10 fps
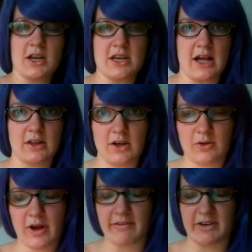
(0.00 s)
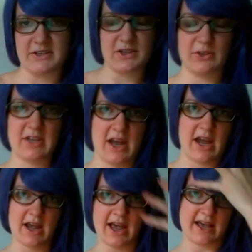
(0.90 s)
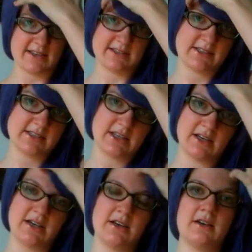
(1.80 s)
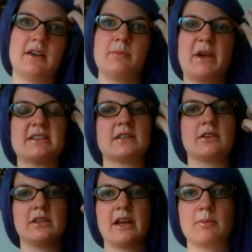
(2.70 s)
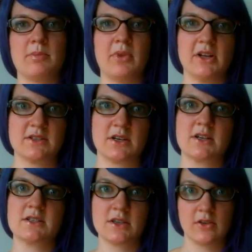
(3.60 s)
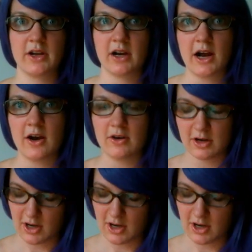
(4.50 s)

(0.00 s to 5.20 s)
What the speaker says: yellow every single day as the basically like blood starts to clear out.